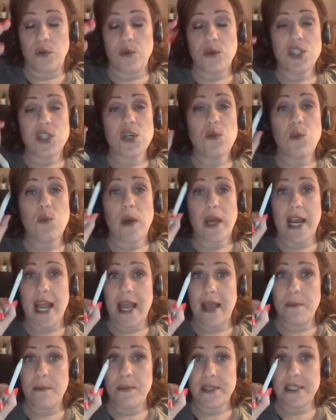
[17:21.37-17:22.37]
So what
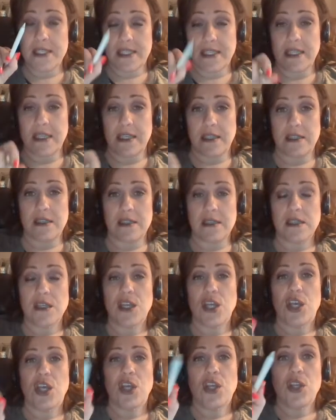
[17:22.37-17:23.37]
happens is
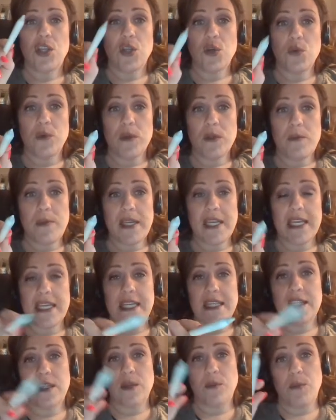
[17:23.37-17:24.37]
you would be
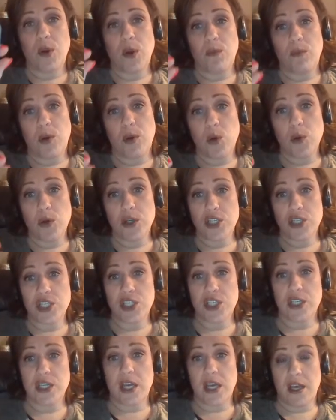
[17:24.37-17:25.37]
getting the
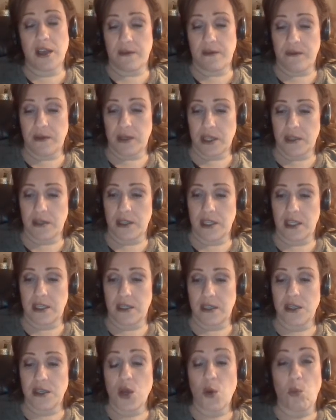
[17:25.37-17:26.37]
proportion of
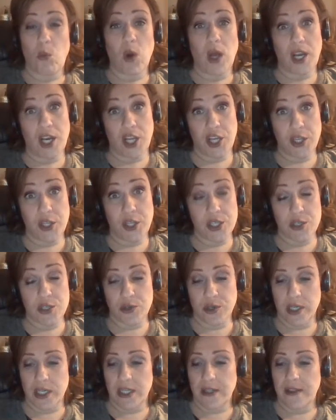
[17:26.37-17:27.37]
the
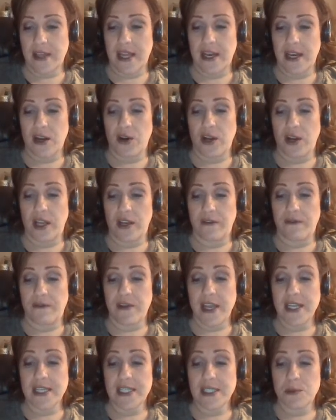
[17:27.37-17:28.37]
100 that are on
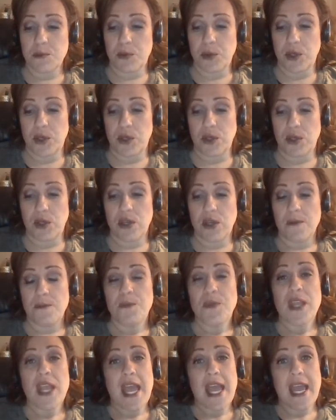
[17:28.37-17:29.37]
Facebook
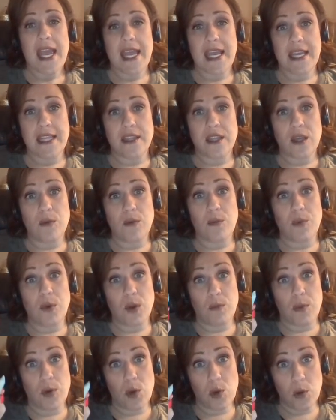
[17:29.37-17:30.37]
and the
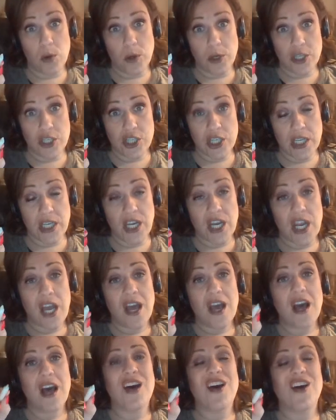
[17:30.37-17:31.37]
proportion
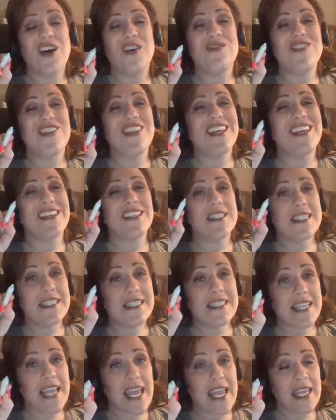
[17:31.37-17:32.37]
of the
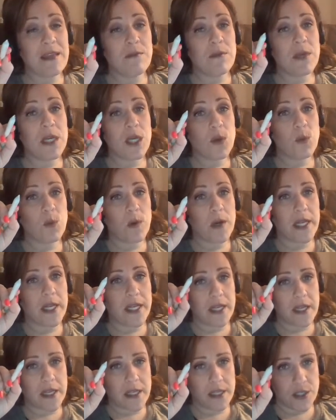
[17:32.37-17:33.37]
same
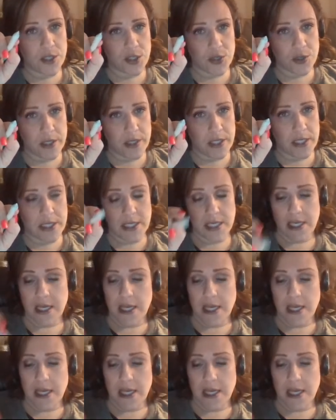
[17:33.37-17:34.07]
100